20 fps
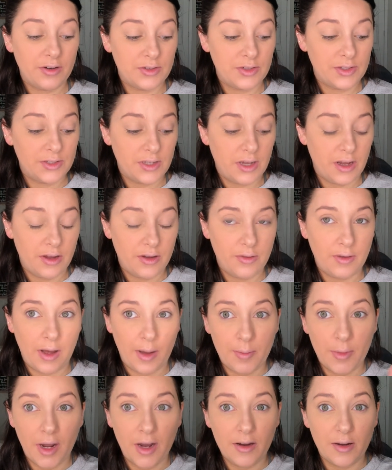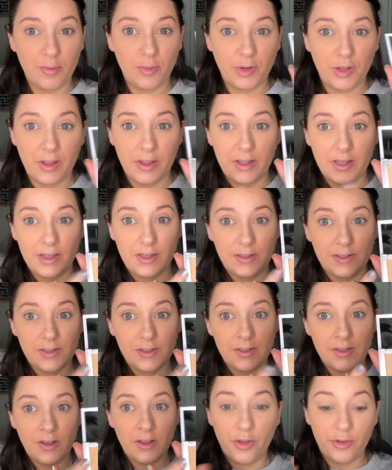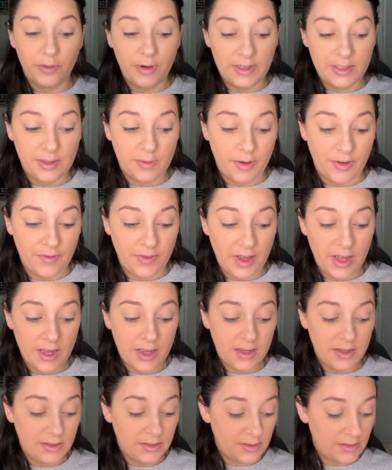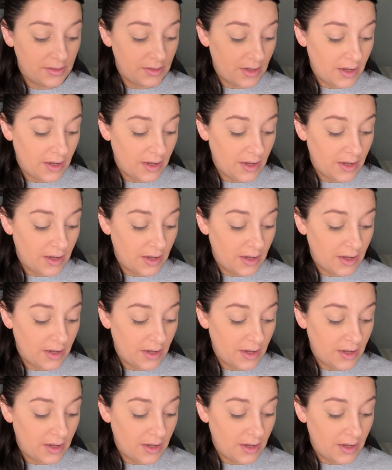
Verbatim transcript: So I'm not going to put this the rest of my face.